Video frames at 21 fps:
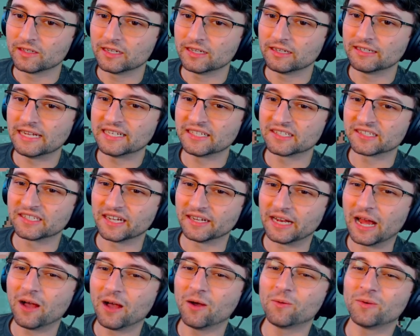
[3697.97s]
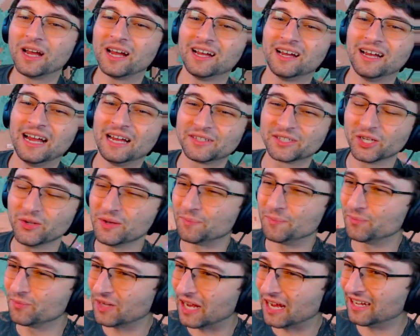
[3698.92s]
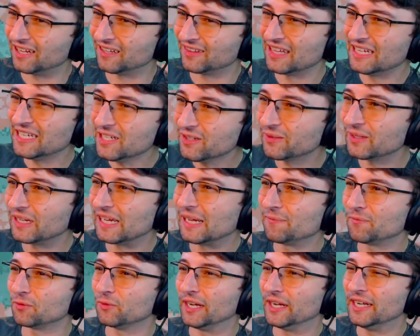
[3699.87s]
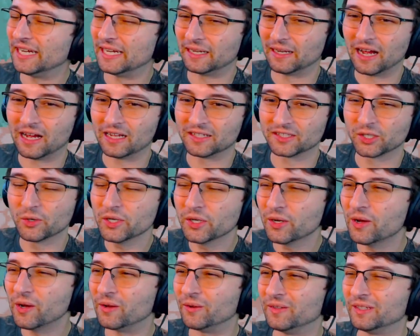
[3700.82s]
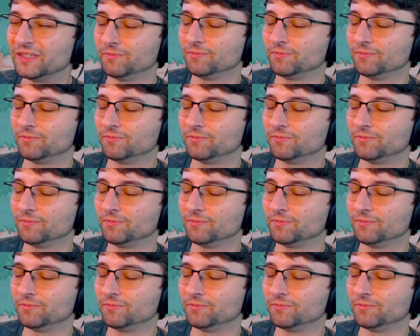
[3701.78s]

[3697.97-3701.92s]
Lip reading: Dankenstein, how's it going? Thank you again for rating. It's going good.